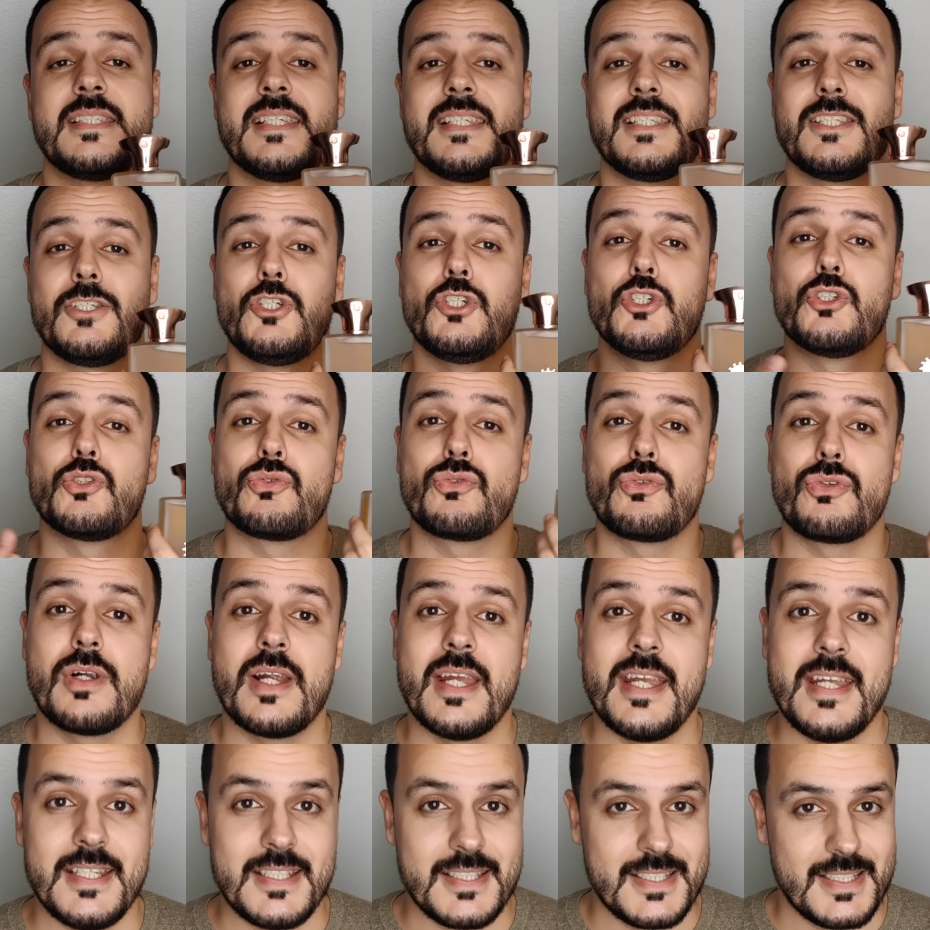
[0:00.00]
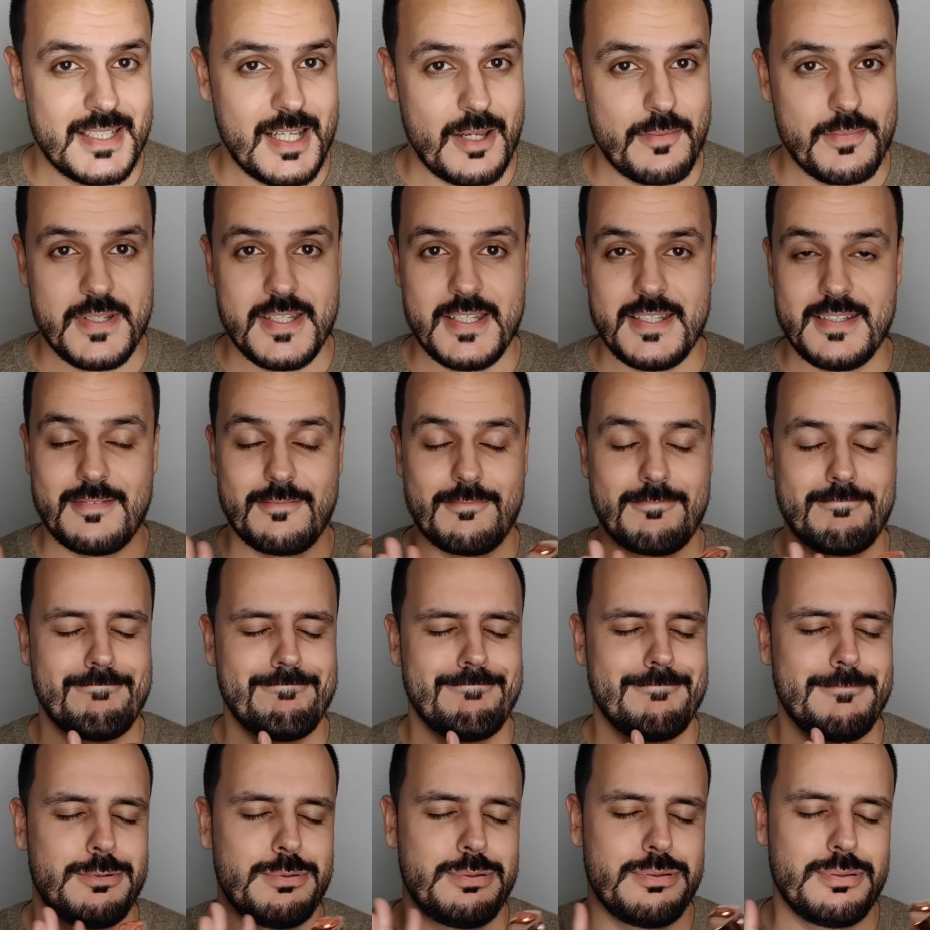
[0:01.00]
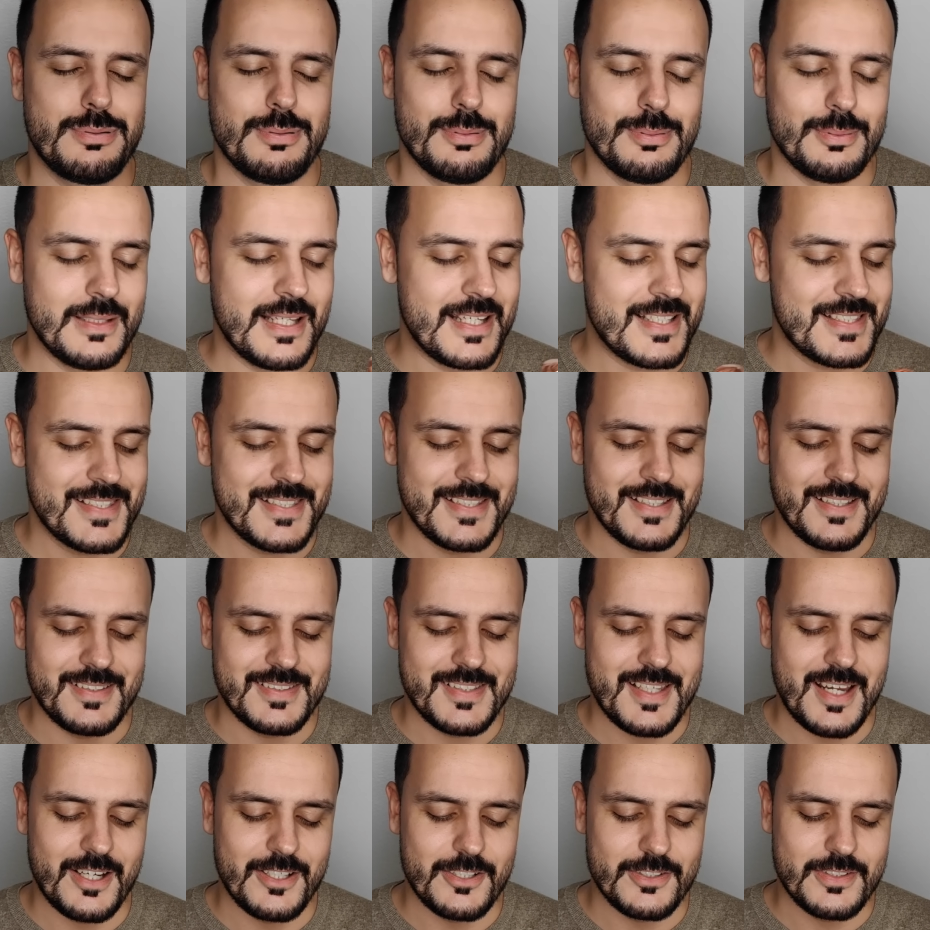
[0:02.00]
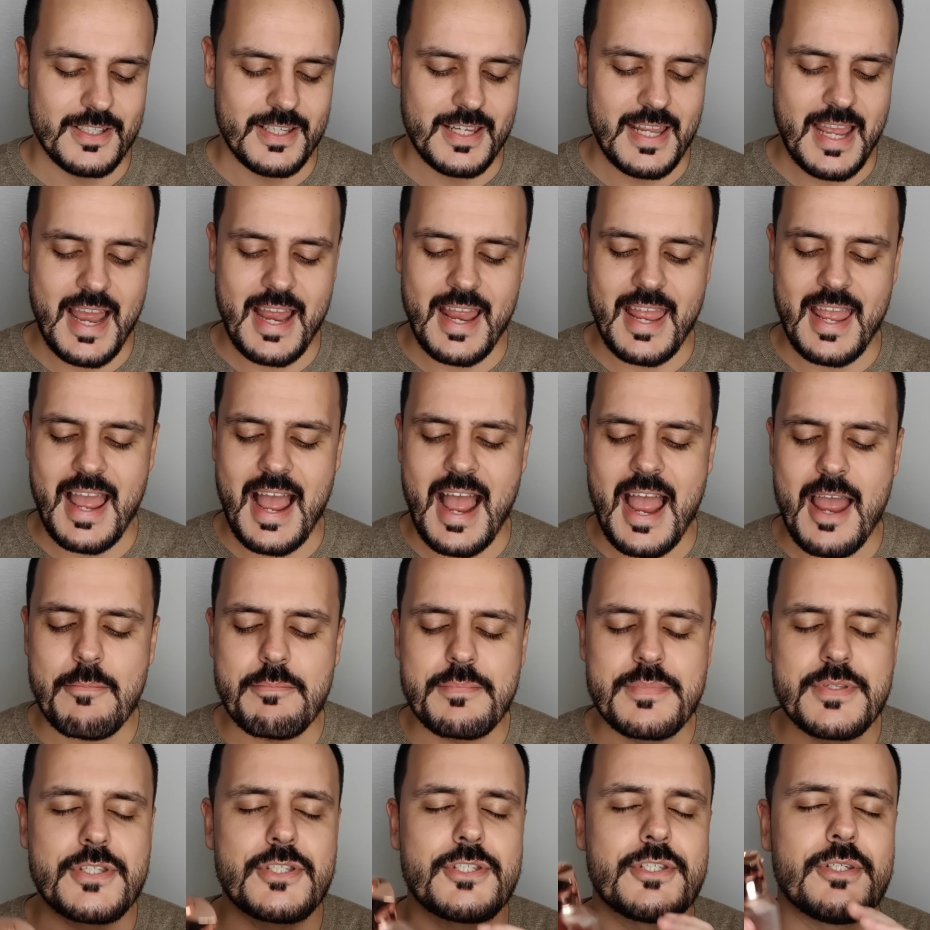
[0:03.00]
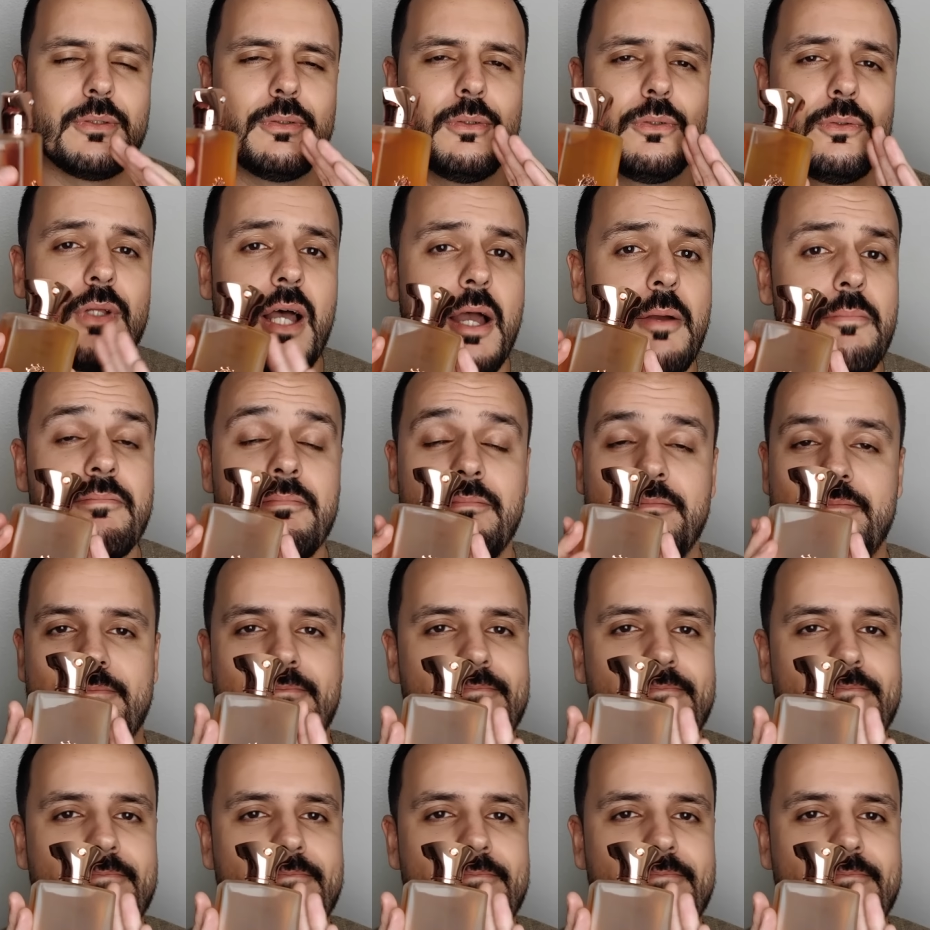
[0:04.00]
is great. I mean, lasts the entire day. I'm